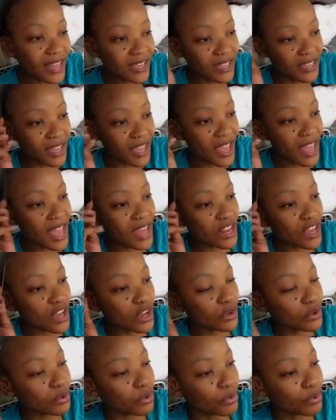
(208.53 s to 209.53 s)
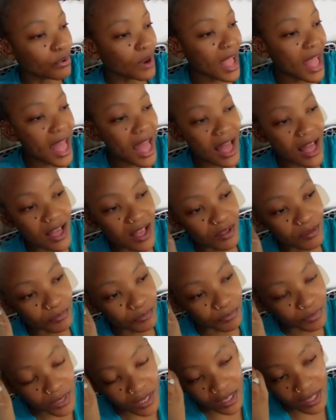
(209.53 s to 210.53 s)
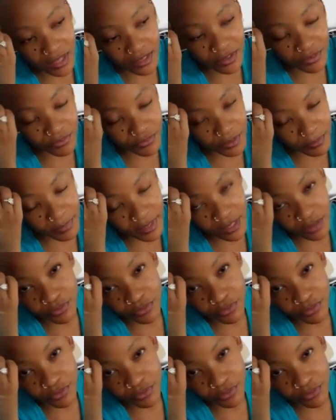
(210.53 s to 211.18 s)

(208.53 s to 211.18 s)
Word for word: get a cramp. The female